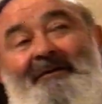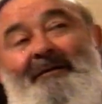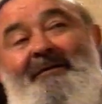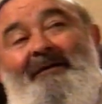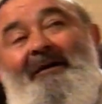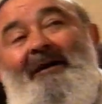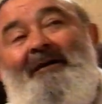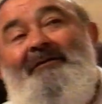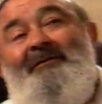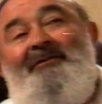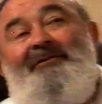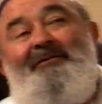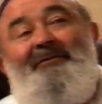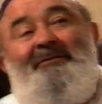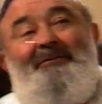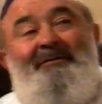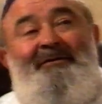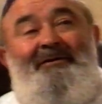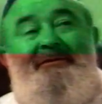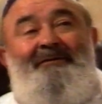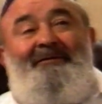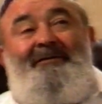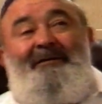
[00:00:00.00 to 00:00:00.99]
I want you to
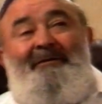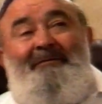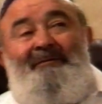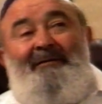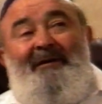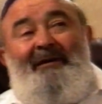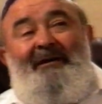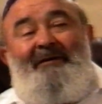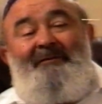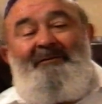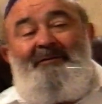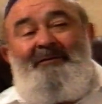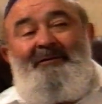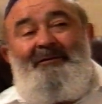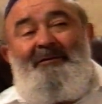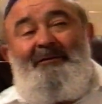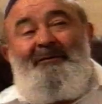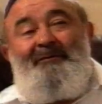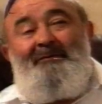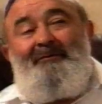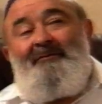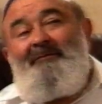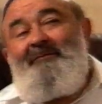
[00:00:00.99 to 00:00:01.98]
give them, I have to
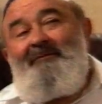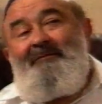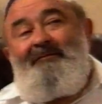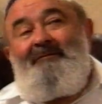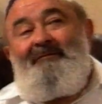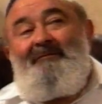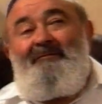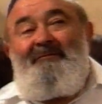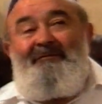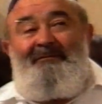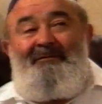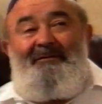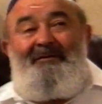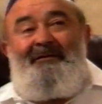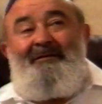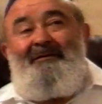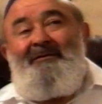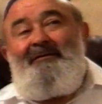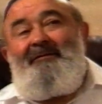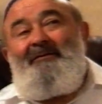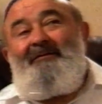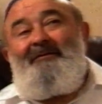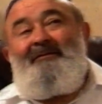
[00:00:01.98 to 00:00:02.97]
go to
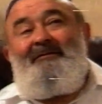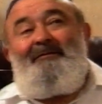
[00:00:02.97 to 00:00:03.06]
the